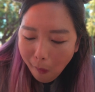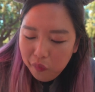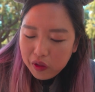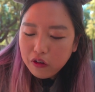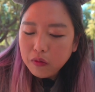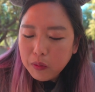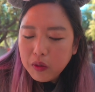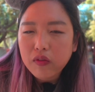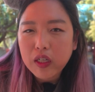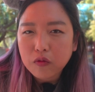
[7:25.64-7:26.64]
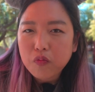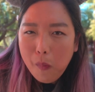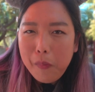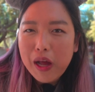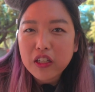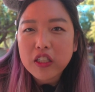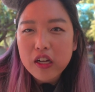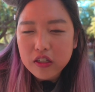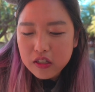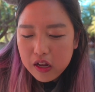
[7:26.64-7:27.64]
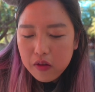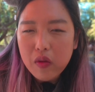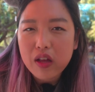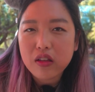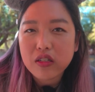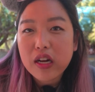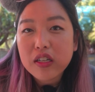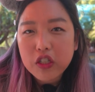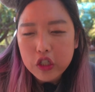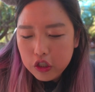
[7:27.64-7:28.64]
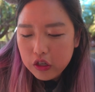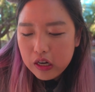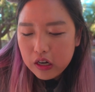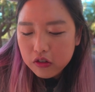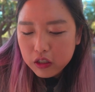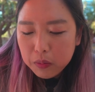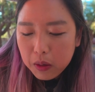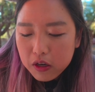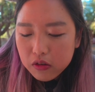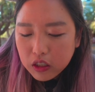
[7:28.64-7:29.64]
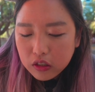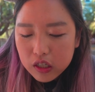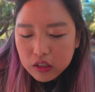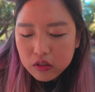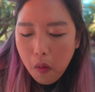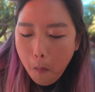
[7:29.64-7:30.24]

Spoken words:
They remind me of like panchans, that like the side dishes you get at Korean barbecue restaurants.